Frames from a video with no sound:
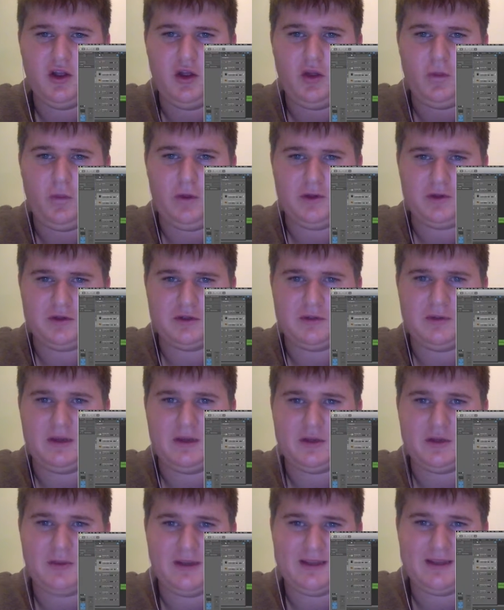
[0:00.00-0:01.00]
which was to make
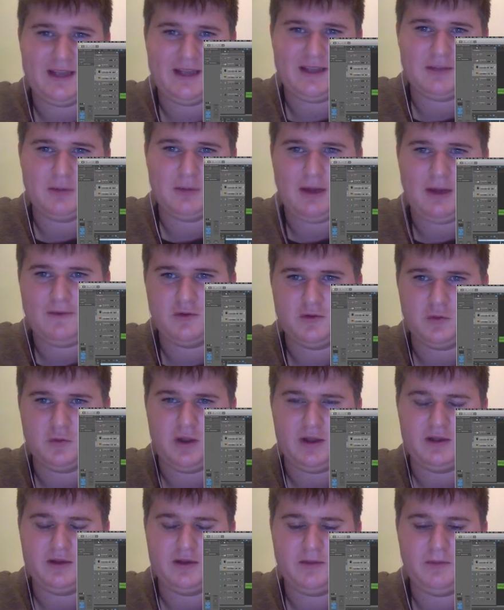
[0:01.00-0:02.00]
sure my decibel levels
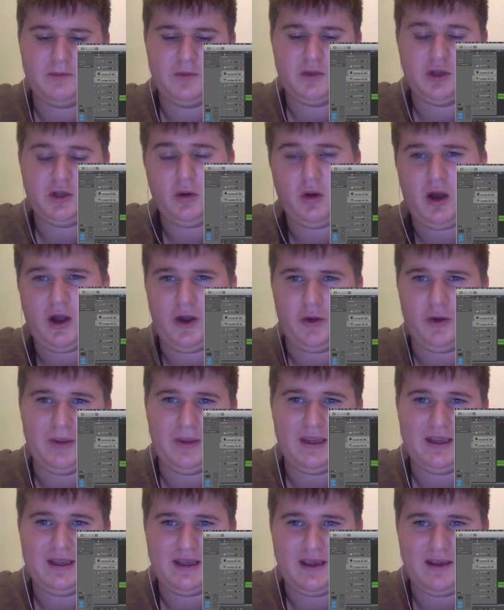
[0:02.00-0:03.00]
weren't too high or
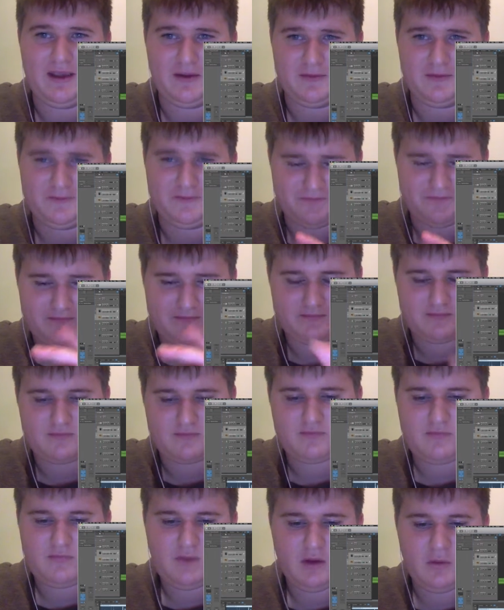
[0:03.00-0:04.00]
peaking
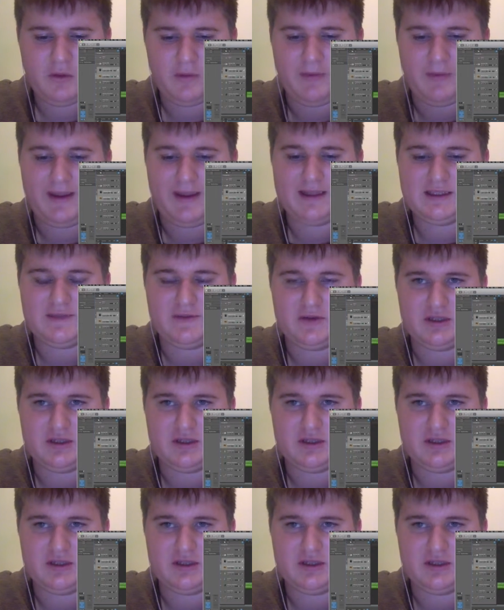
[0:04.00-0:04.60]
with my interview